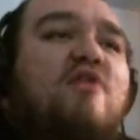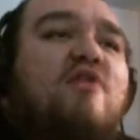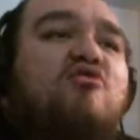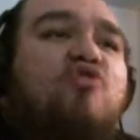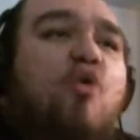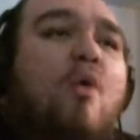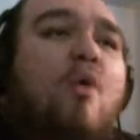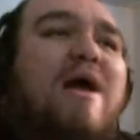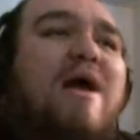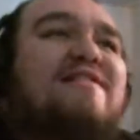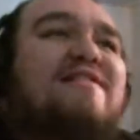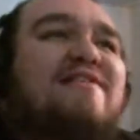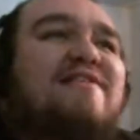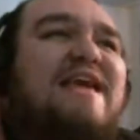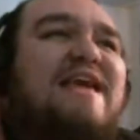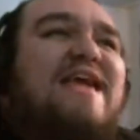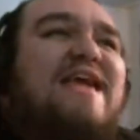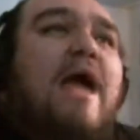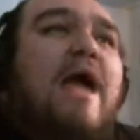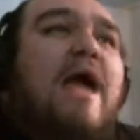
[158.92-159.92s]

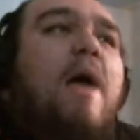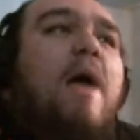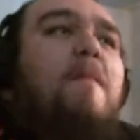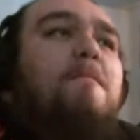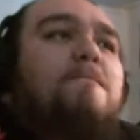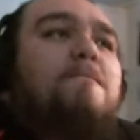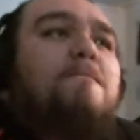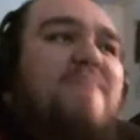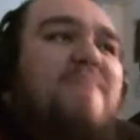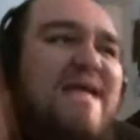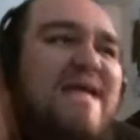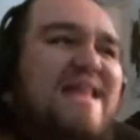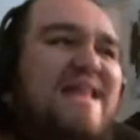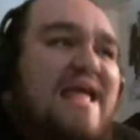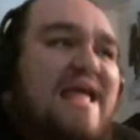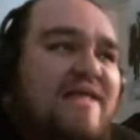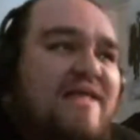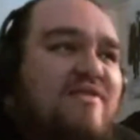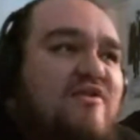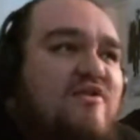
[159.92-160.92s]
20
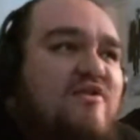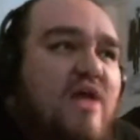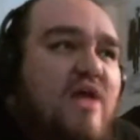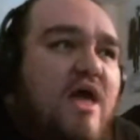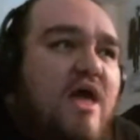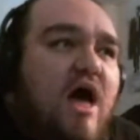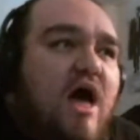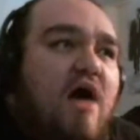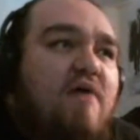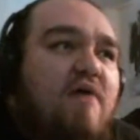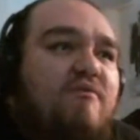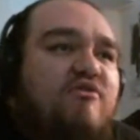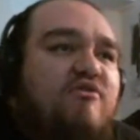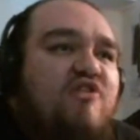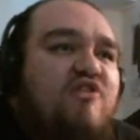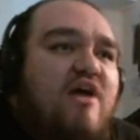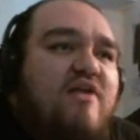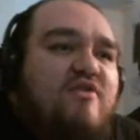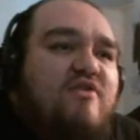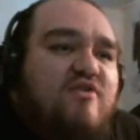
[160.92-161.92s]
minutes of
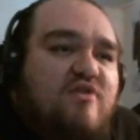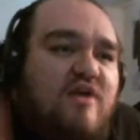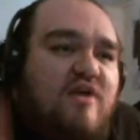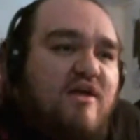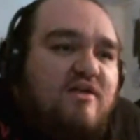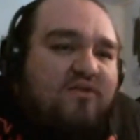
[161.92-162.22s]
just